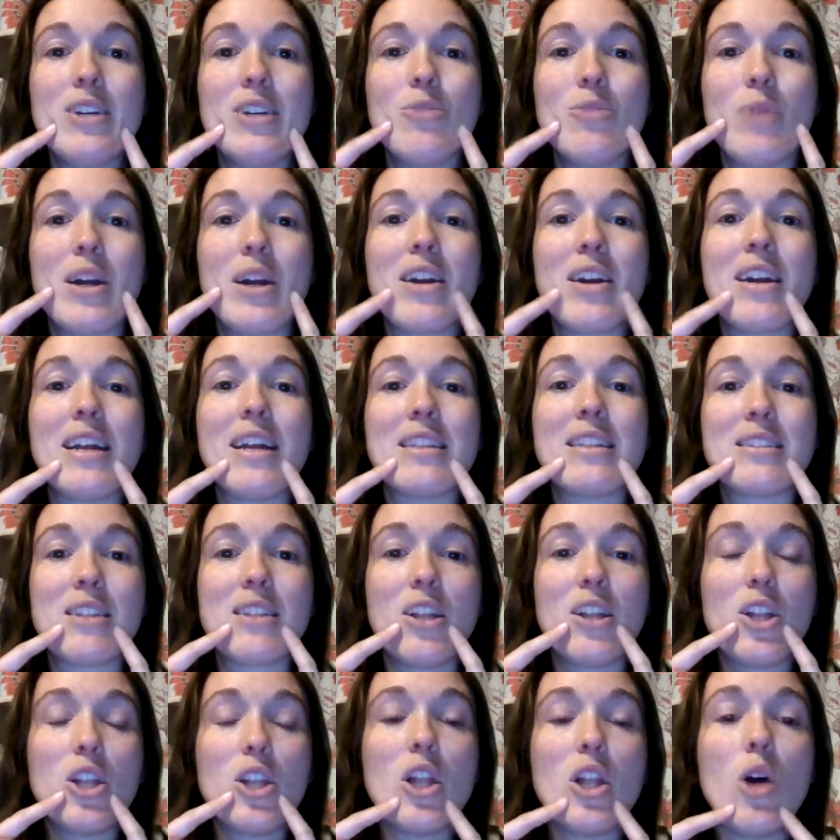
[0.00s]
where it's
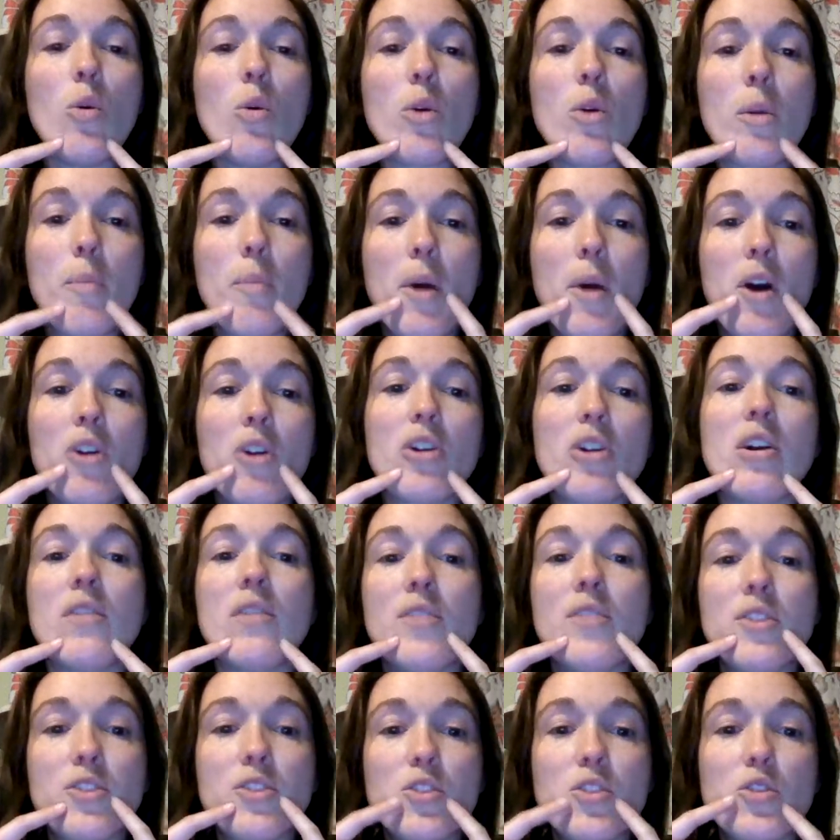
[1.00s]
the lower part
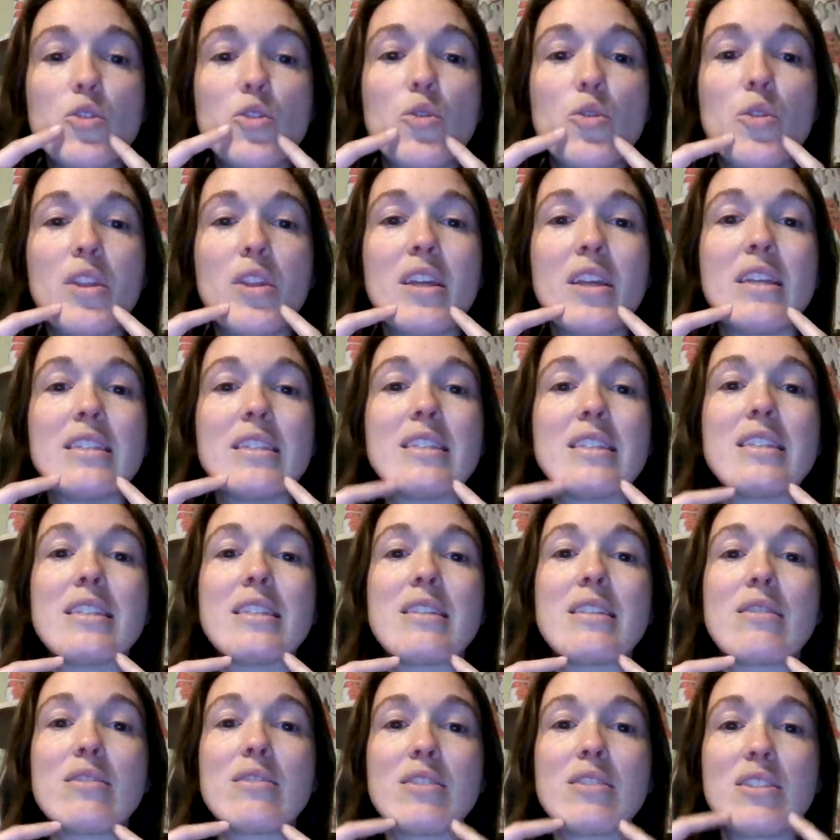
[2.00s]
of the tooth
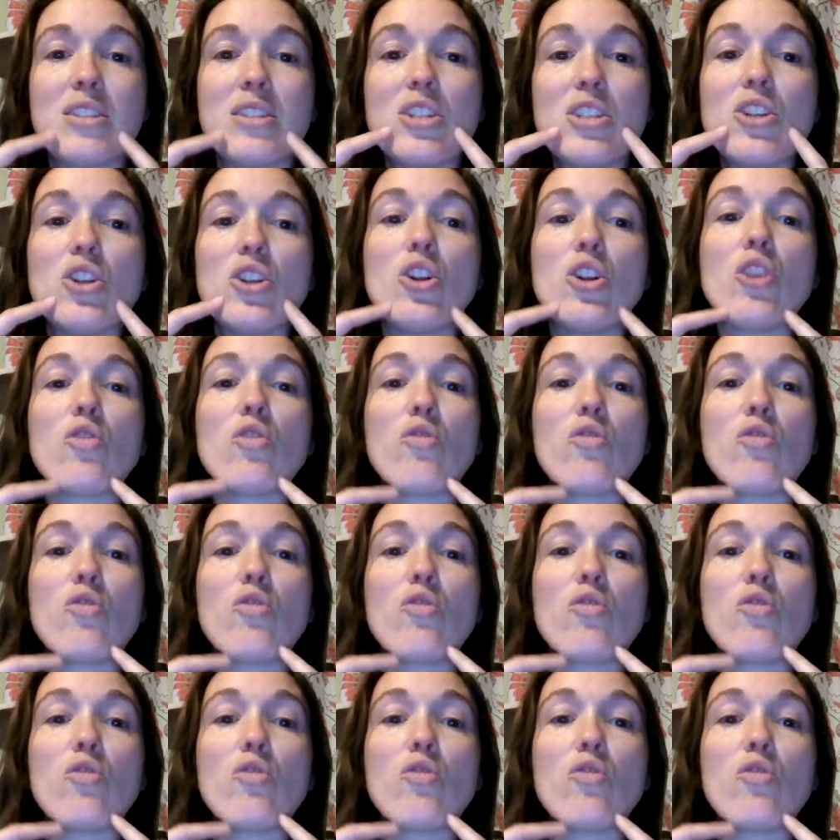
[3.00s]
is still